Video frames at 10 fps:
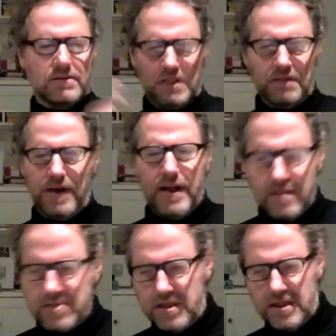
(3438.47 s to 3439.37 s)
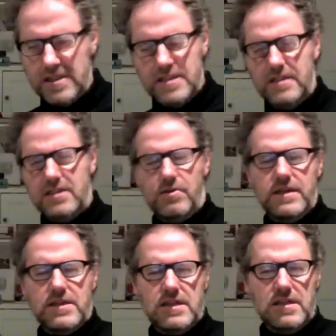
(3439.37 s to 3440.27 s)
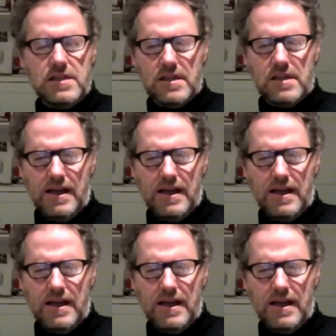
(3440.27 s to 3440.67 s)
developed in the 1920s